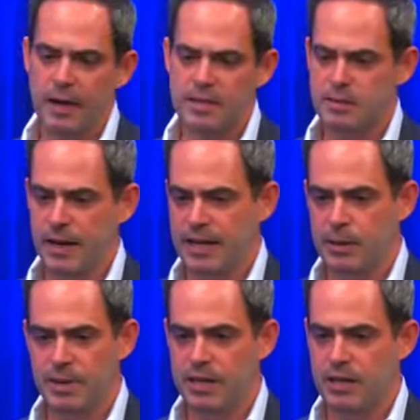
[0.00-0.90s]
It
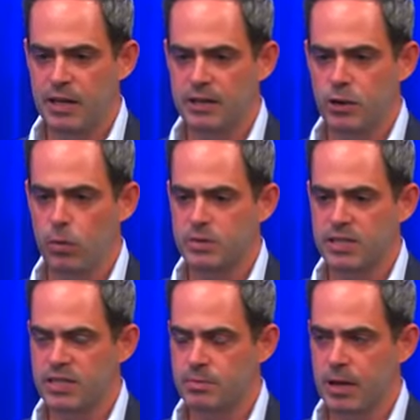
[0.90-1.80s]
could be in the low
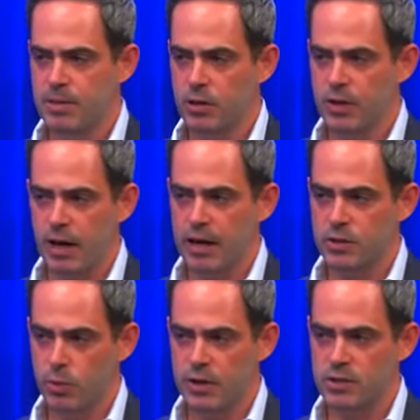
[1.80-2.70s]
teens maybe, or the high
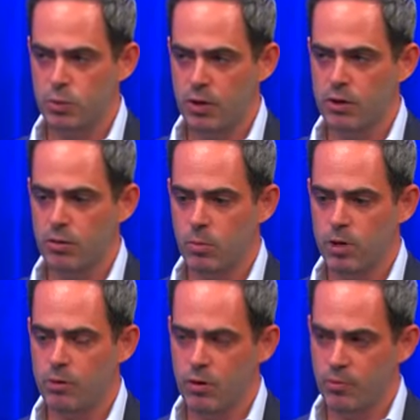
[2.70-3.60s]
20s when
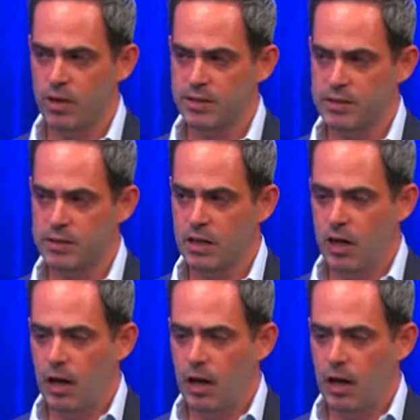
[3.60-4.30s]
you're an apprentice.